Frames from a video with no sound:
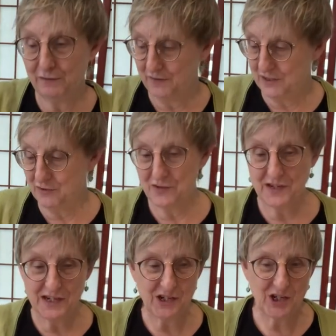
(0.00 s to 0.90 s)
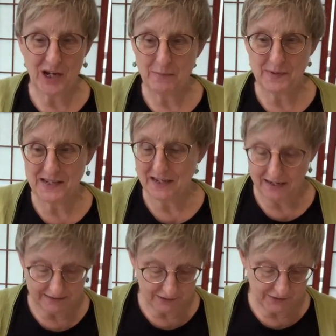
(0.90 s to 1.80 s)
interesting shapes and
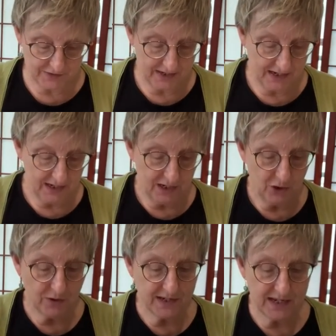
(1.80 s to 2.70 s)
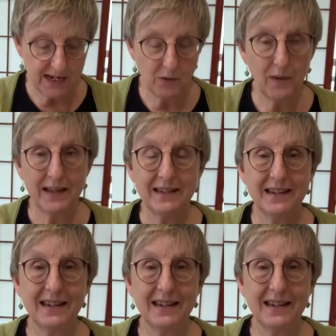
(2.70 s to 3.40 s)
colors, you could take one